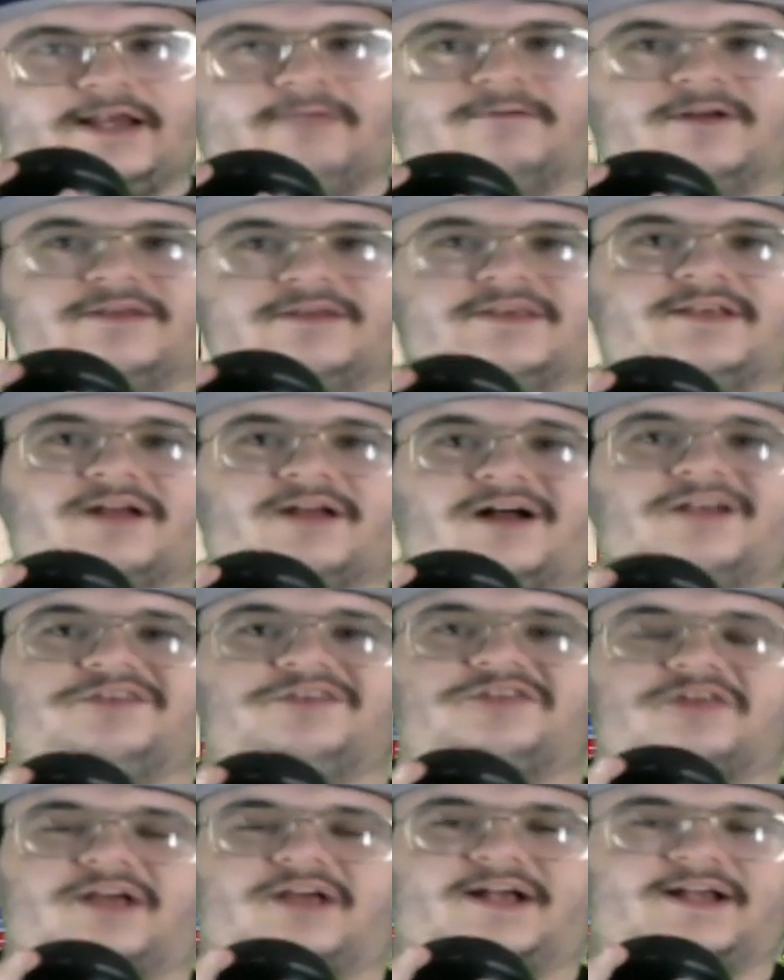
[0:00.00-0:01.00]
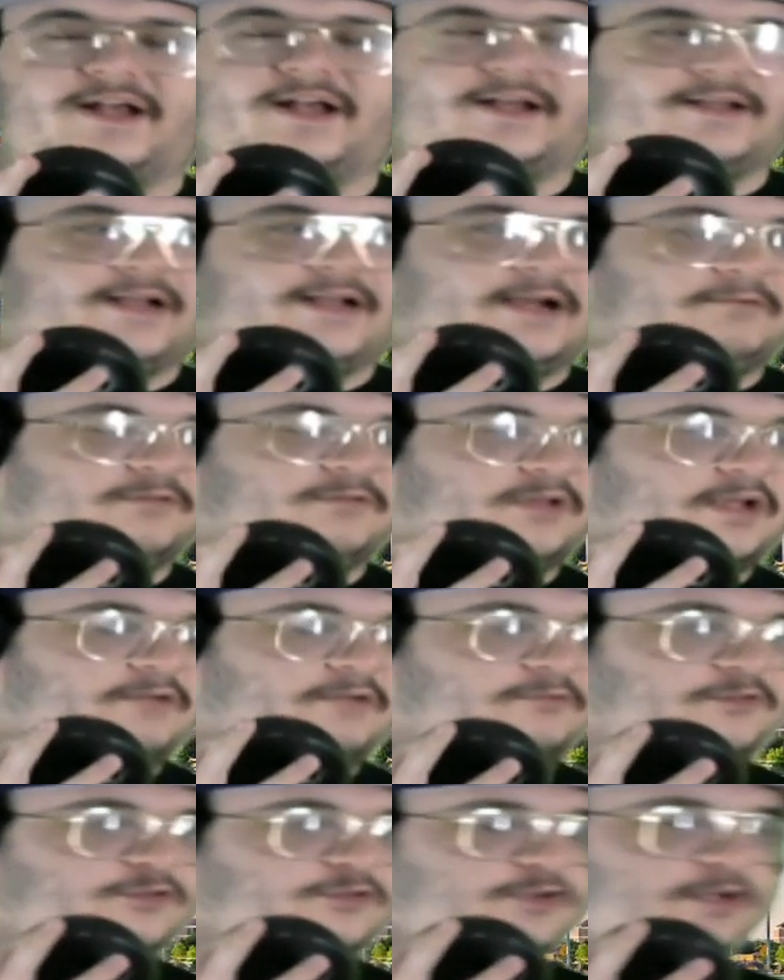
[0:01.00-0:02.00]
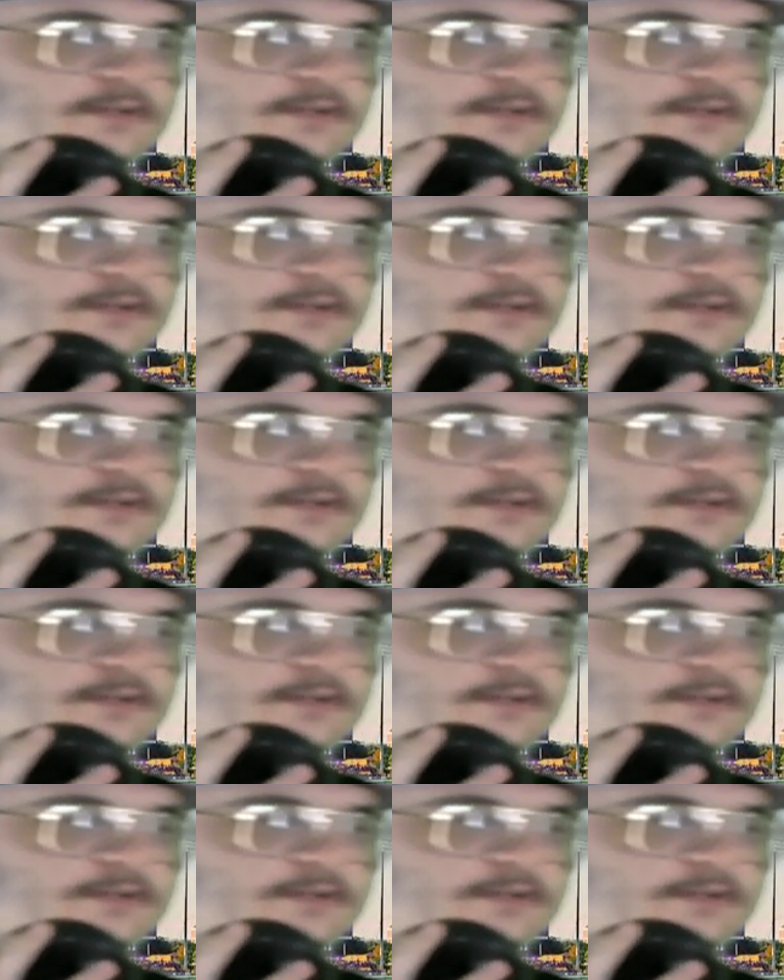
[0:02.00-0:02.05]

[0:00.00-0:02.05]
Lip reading: was an onslaught. I will straight